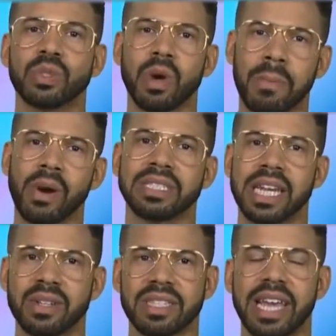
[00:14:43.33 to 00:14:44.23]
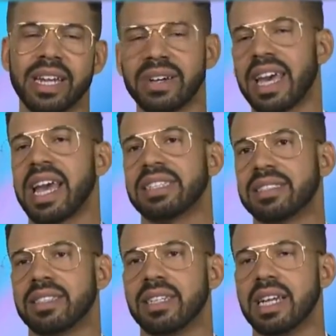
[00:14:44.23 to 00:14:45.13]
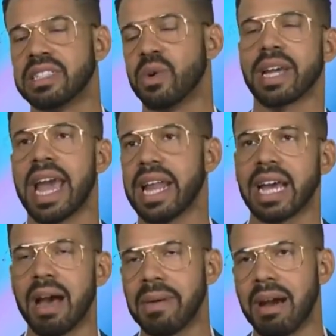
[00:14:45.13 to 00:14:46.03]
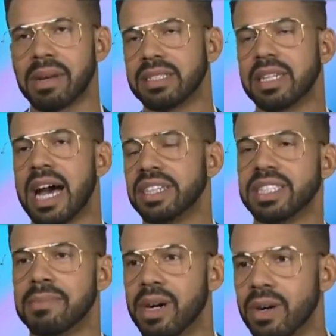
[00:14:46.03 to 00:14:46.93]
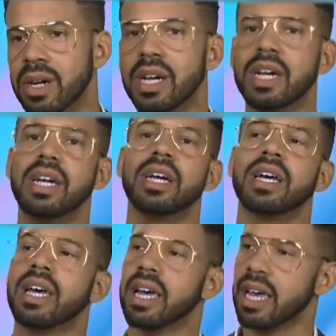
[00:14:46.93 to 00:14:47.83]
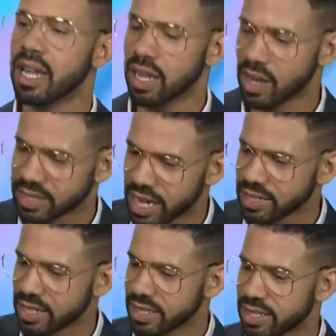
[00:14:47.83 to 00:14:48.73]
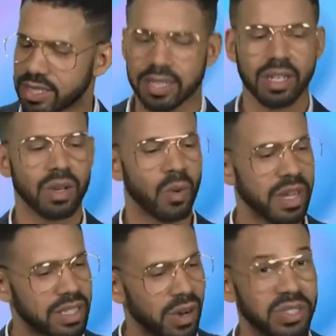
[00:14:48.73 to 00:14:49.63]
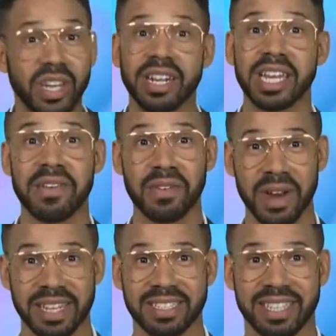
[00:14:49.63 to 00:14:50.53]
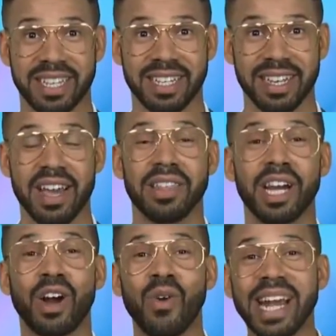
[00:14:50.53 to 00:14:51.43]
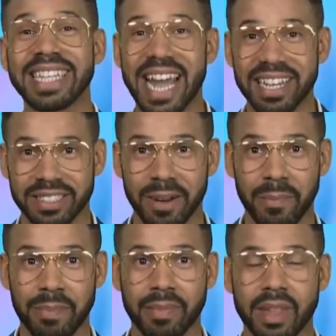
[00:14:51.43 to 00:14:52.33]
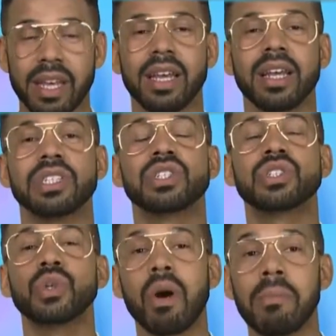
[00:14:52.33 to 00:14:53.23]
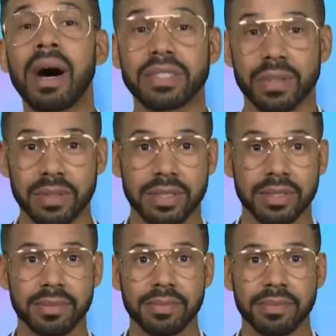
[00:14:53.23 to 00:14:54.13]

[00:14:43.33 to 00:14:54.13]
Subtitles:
there's one person out there thinking, okay, it's an organic compound, but is it non-GMO? Los Angeles, West Coast, y'all need to give it a rest. The correct answer is sore muscles.